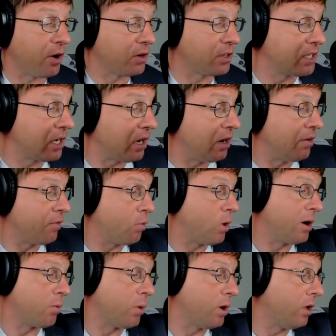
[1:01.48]
first of
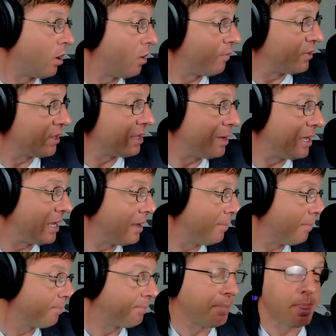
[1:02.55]
what will hopefully
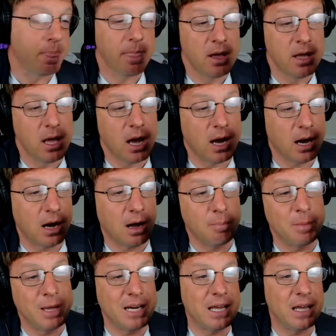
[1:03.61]
be uh,
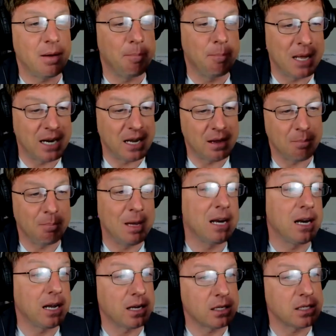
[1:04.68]
many, many
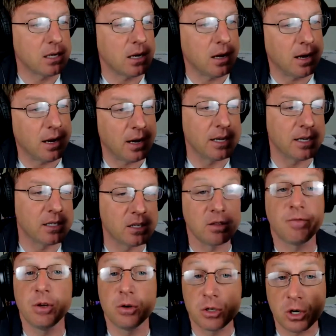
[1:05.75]
meetings uh, into
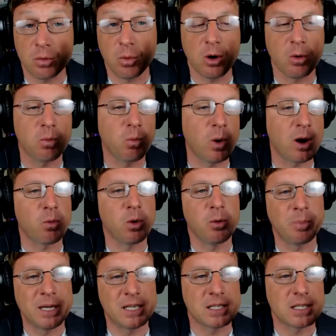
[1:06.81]
the future, where where
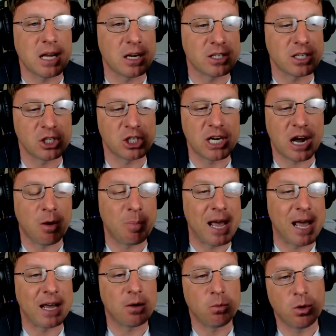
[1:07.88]
we'll be discussing Shao
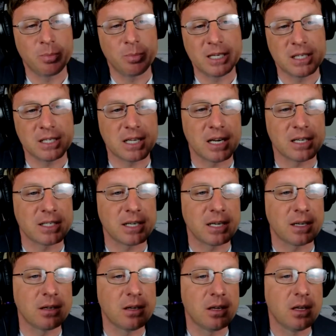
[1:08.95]
Bank, we'll be
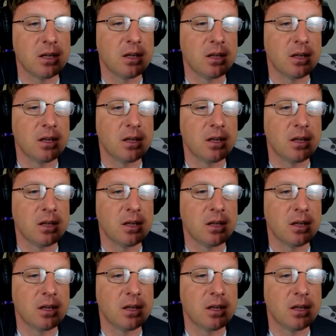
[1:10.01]
discussing,